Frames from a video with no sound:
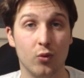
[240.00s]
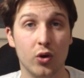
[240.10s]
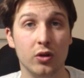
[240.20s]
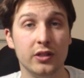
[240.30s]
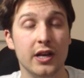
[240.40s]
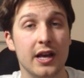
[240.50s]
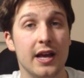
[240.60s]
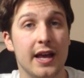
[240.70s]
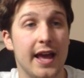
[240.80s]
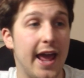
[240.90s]
world.
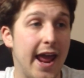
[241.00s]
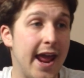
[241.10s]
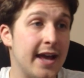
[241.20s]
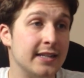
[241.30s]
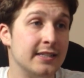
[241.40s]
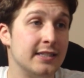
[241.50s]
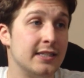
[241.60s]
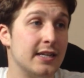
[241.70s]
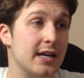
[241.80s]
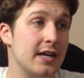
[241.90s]
And
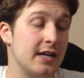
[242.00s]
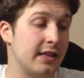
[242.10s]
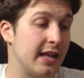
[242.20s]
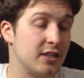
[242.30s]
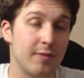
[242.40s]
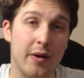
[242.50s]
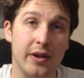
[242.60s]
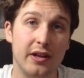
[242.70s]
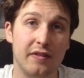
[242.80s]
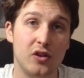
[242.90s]
that's about
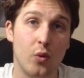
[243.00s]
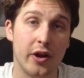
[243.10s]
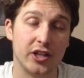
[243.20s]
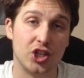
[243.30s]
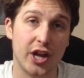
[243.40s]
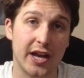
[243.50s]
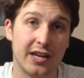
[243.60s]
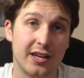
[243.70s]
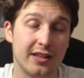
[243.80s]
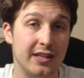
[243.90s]
it. If you want to check
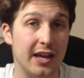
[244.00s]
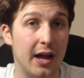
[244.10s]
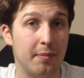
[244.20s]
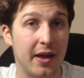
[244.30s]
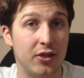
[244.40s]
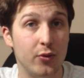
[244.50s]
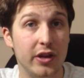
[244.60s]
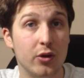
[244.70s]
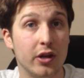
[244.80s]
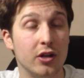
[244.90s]
the iPad 3,
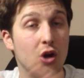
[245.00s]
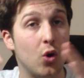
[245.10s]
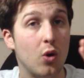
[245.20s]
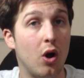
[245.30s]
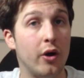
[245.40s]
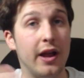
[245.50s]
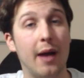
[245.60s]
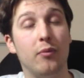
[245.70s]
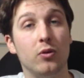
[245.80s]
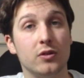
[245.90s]
you can go on
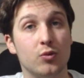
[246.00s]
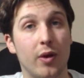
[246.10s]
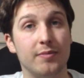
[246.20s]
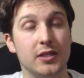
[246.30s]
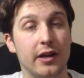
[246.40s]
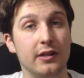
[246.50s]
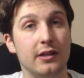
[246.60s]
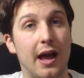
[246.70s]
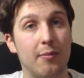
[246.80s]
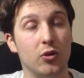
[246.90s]
Apple's website,
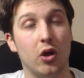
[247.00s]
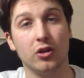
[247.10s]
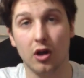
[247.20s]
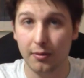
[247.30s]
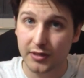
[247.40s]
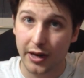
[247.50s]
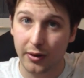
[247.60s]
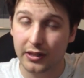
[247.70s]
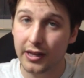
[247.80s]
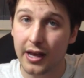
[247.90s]
apple.com,
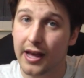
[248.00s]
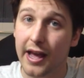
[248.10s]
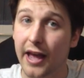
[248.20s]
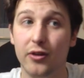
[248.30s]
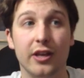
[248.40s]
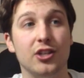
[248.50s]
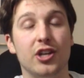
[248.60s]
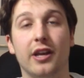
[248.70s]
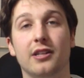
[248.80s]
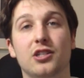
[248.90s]
directly, and you can
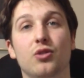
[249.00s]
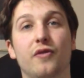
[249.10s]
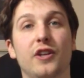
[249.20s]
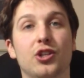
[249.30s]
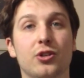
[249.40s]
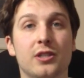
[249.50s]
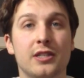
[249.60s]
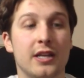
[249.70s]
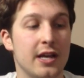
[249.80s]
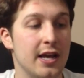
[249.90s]
check its new features.